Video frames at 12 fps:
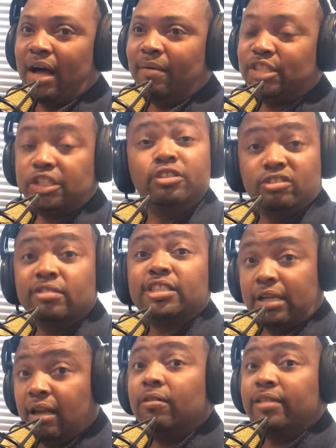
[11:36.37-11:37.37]
on them.
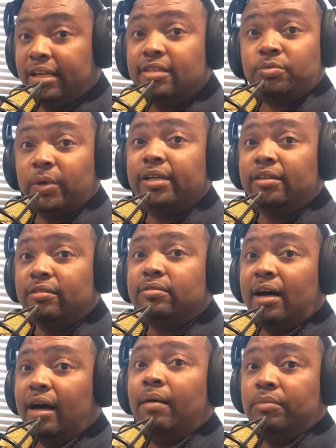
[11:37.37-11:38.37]
Children's clothing as
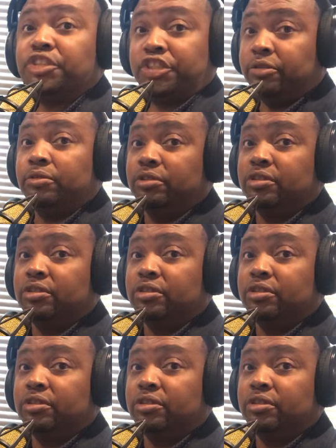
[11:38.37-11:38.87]
well. Shoes.